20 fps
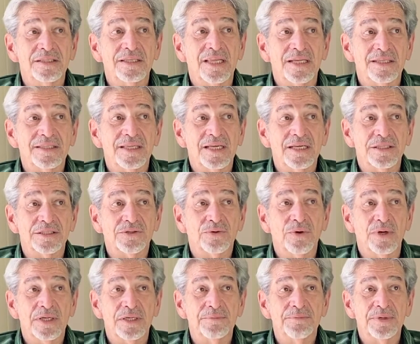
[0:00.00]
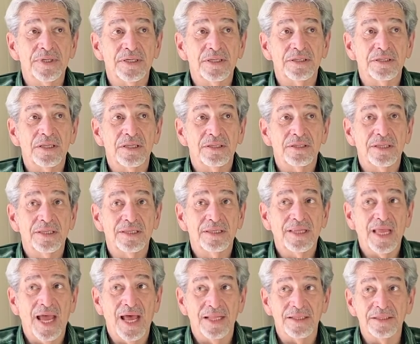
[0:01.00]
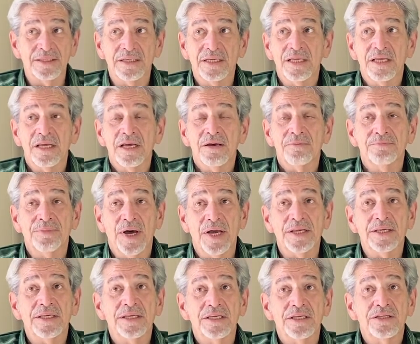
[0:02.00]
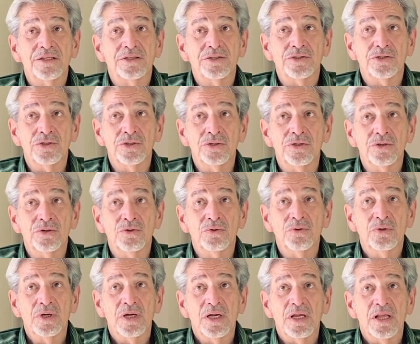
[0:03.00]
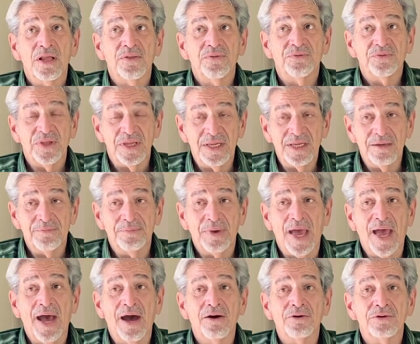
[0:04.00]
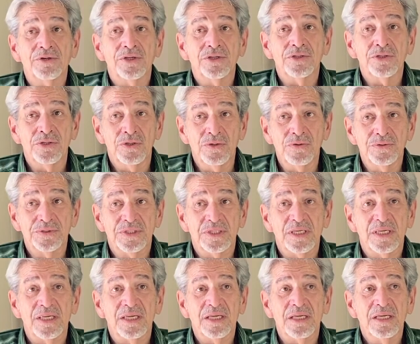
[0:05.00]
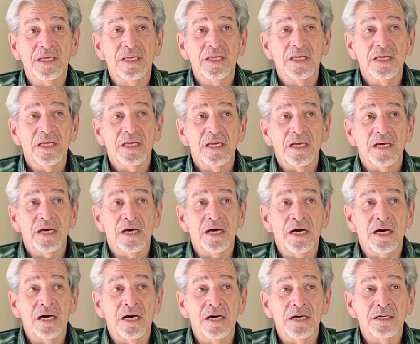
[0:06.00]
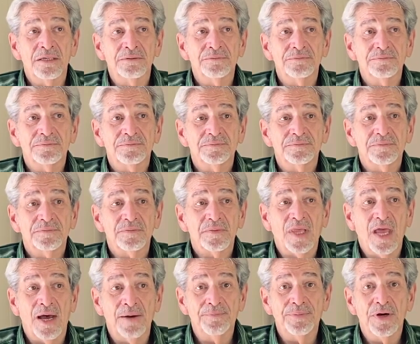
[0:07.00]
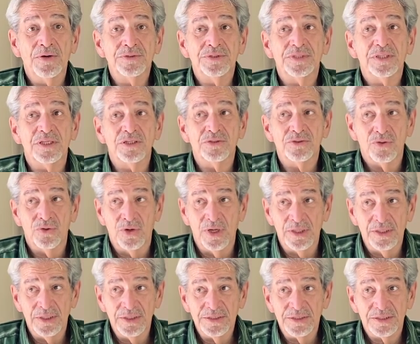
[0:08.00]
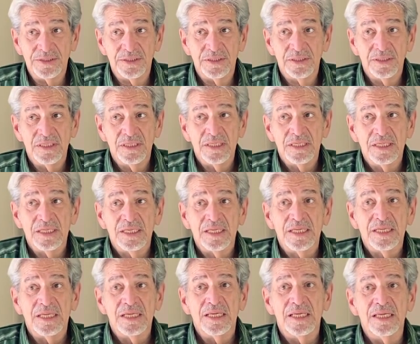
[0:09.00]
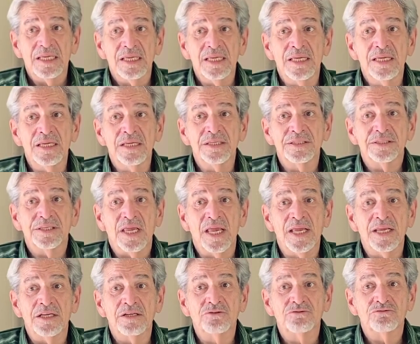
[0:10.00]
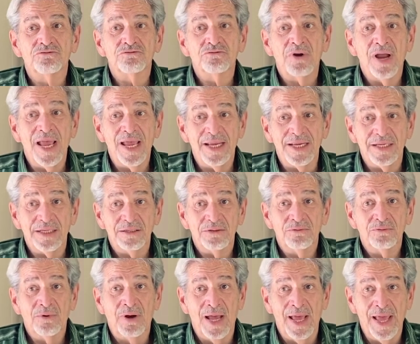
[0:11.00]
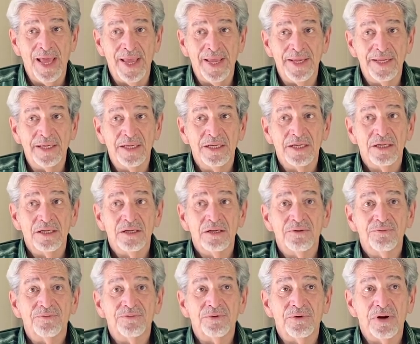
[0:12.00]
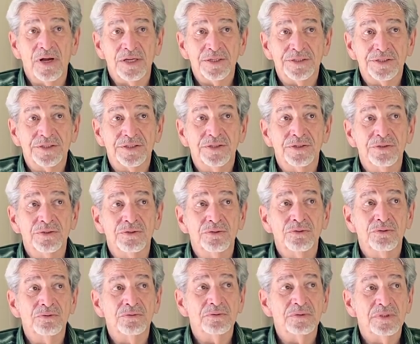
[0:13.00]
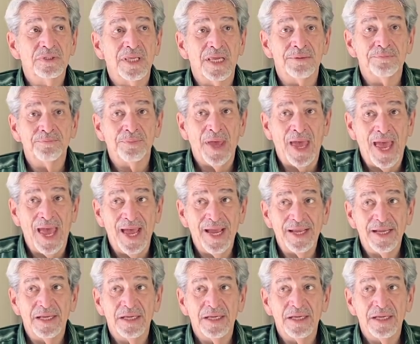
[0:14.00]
That takes quite a bit of talent. But to think about using composting toilets is a great way for us to get back